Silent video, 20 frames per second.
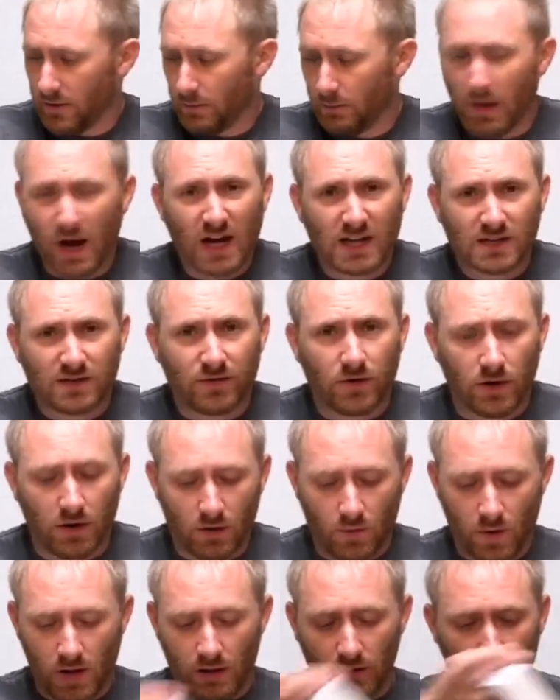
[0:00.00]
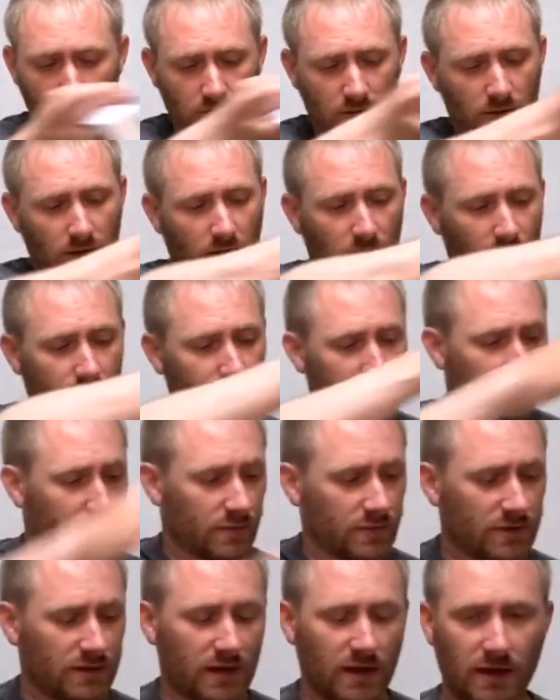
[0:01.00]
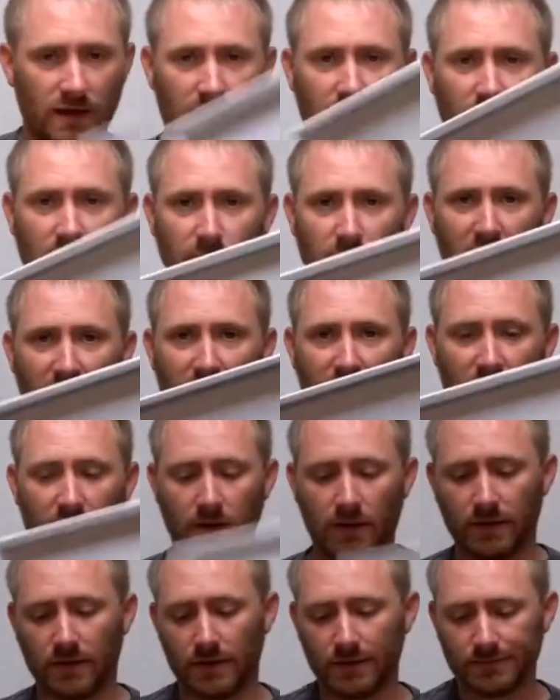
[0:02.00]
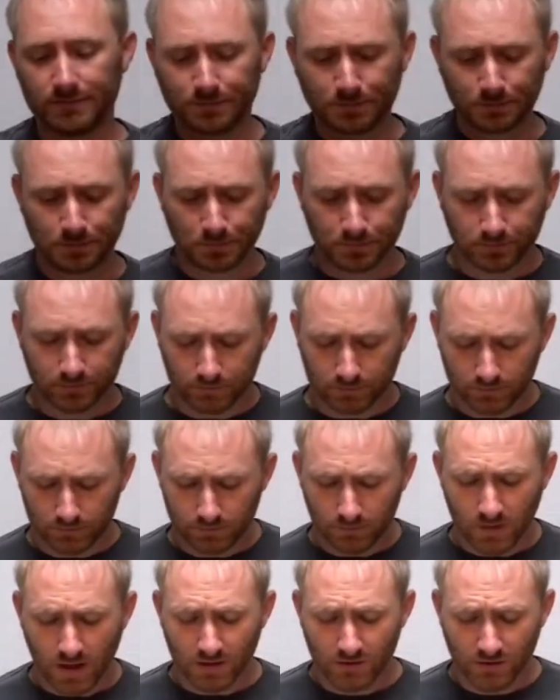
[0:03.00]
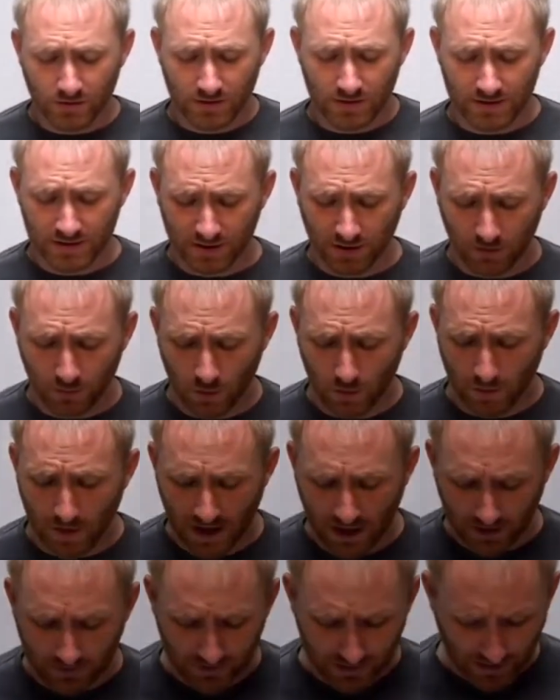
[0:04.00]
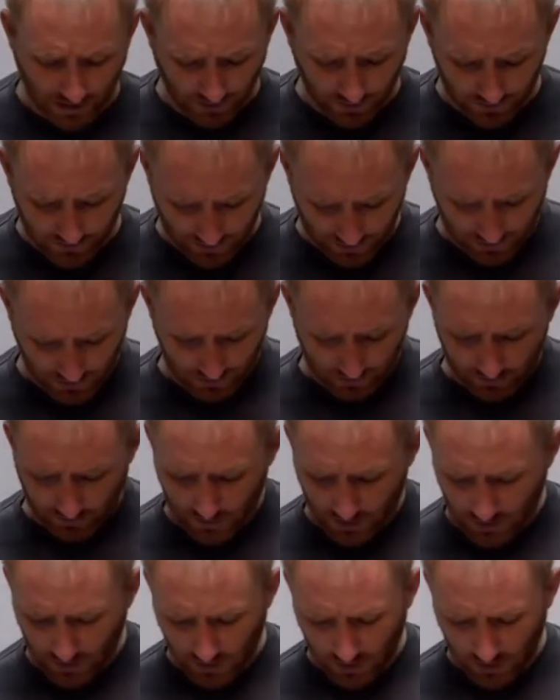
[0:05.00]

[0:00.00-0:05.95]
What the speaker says: Boxed fairly well. It's got nice padding on there. So this is the 3-pack of the Deco system.